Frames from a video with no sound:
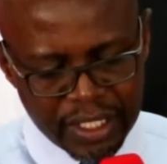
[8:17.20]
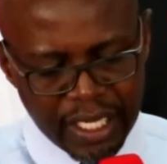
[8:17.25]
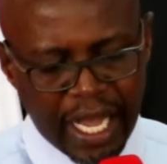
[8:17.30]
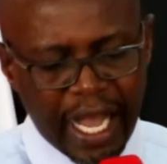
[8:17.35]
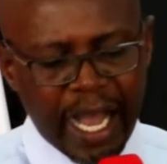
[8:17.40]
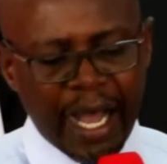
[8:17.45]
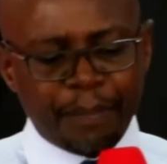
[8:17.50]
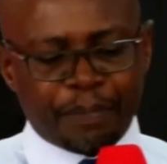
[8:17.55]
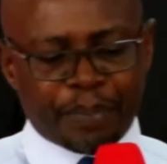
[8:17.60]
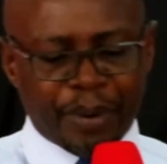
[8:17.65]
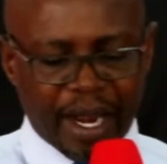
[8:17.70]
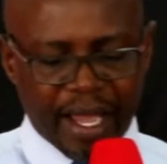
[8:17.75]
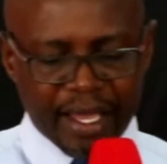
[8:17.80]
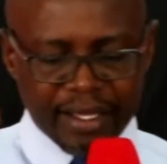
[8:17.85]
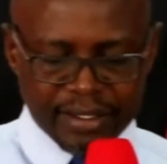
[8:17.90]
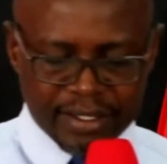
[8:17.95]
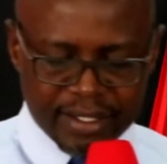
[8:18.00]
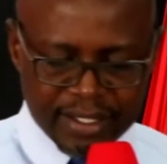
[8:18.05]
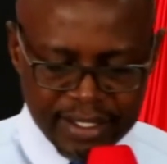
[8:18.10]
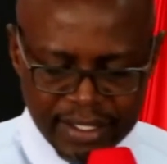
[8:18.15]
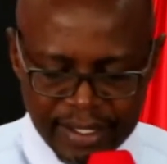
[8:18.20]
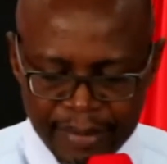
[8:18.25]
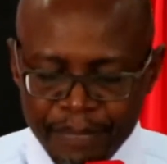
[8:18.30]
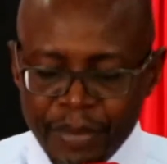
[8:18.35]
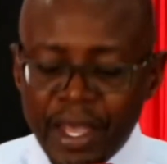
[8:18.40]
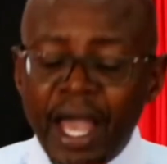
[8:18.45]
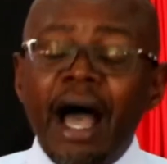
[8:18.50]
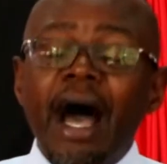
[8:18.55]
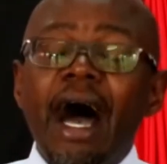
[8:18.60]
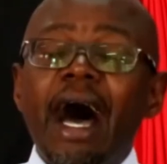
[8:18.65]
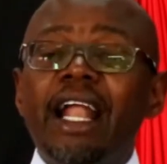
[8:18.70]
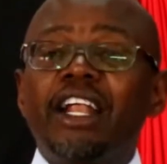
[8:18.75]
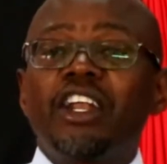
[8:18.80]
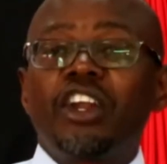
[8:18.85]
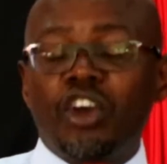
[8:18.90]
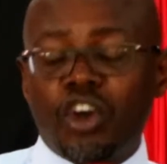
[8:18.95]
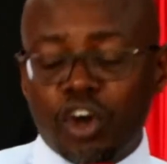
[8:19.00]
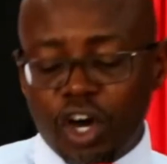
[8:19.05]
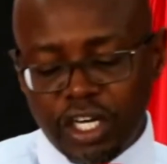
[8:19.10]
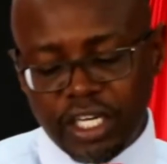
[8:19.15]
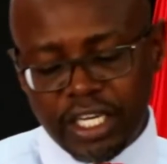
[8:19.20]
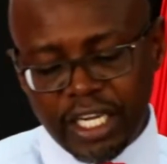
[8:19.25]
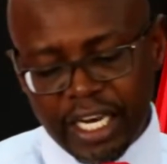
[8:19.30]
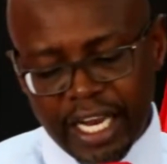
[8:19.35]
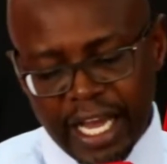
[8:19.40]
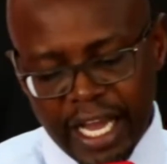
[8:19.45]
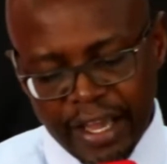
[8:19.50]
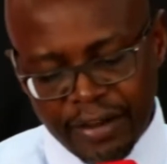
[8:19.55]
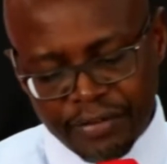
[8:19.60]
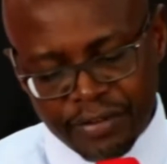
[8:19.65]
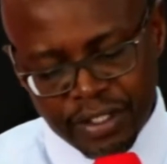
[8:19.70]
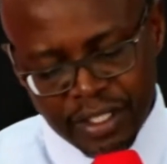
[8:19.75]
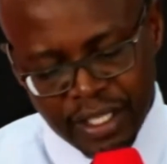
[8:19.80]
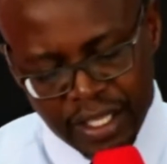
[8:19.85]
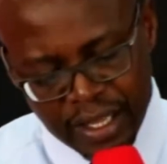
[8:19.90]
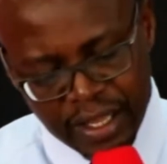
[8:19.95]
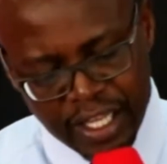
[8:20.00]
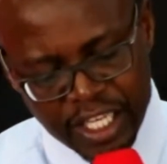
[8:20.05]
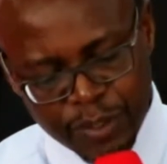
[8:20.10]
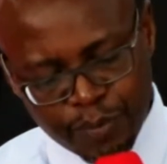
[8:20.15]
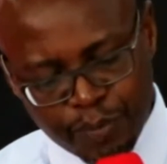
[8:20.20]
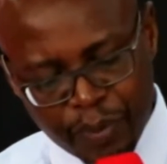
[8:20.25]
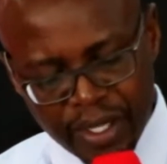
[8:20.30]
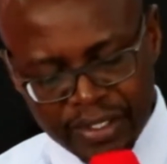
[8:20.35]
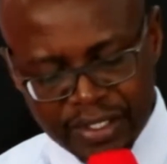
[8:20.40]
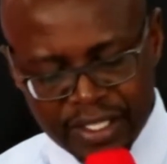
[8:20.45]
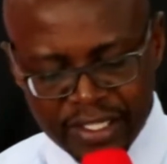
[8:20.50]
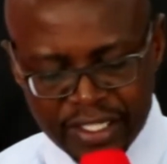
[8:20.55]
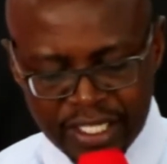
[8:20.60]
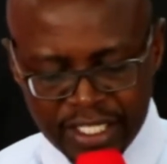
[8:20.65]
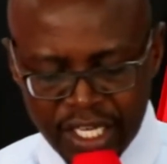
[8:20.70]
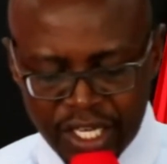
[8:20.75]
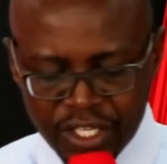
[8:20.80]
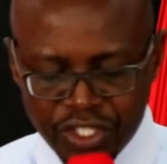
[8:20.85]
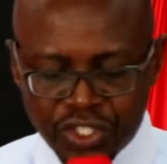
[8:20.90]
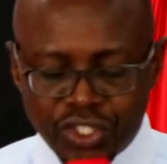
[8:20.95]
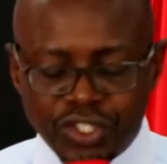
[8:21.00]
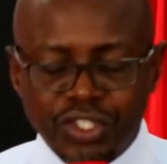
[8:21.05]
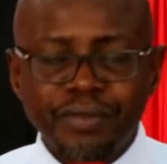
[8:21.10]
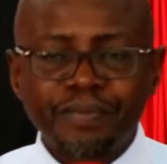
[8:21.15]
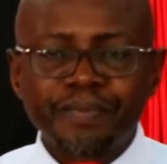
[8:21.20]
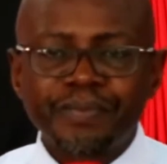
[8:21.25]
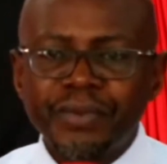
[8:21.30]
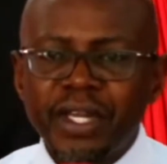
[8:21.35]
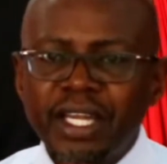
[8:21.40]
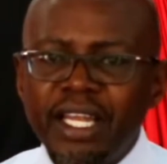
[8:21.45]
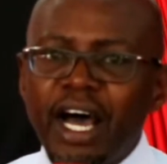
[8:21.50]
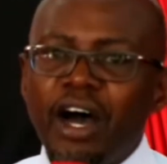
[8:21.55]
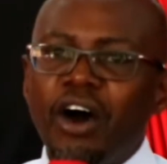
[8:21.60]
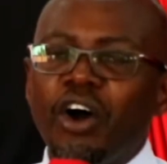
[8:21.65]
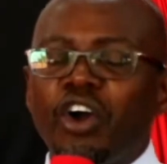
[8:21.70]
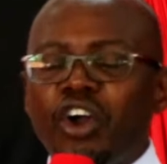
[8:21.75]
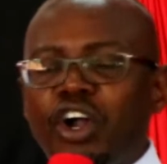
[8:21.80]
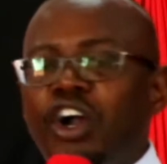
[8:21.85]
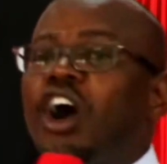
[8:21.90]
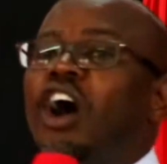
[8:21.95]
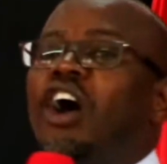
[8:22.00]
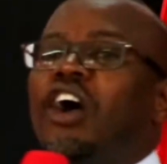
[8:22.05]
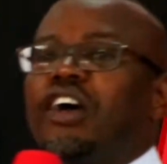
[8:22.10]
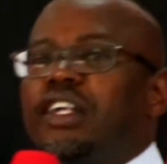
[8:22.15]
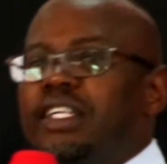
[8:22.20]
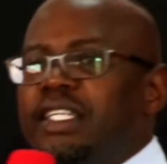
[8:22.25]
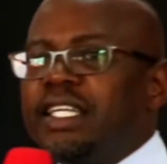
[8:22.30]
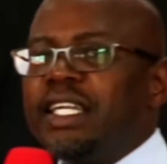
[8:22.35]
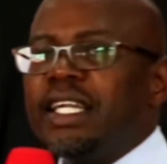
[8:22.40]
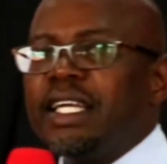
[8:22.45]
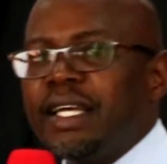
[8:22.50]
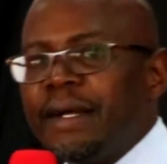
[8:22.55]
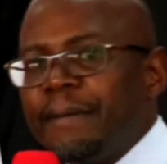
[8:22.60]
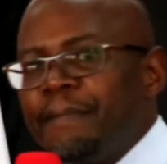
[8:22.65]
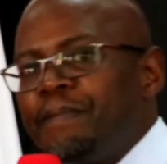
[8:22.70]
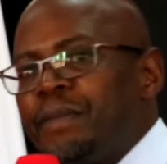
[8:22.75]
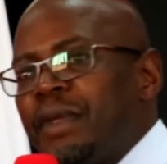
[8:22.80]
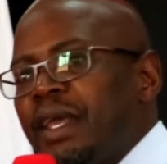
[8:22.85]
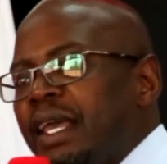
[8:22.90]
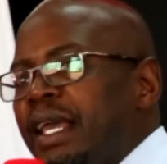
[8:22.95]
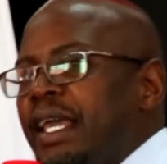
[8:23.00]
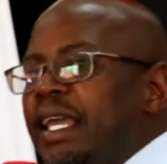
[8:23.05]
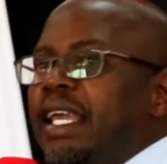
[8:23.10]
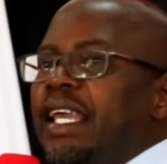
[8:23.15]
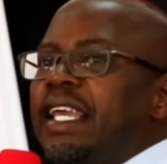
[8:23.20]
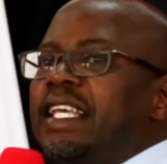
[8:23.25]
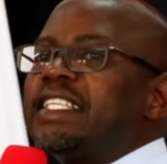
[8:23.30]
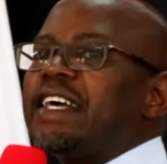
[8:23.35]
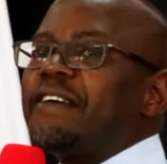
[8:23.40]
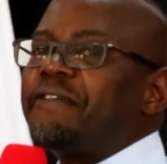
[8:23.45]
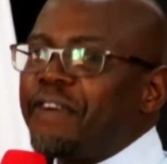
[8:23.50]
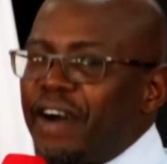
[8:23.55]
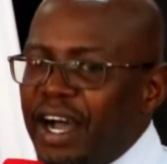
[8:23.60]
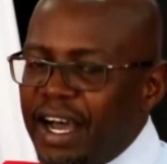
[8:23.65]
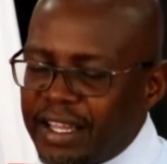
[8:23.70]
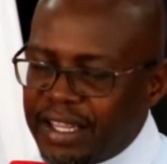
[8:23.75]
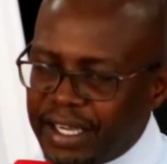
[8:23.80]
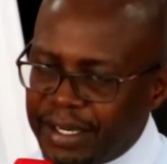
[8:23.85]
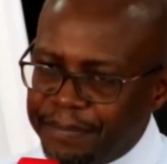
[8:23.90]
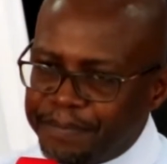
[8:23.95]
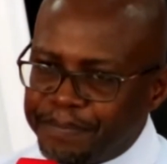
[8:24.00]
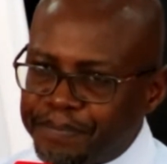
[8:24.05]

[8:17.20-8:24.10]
upright, and godly lives in this present age. Now, God is a father.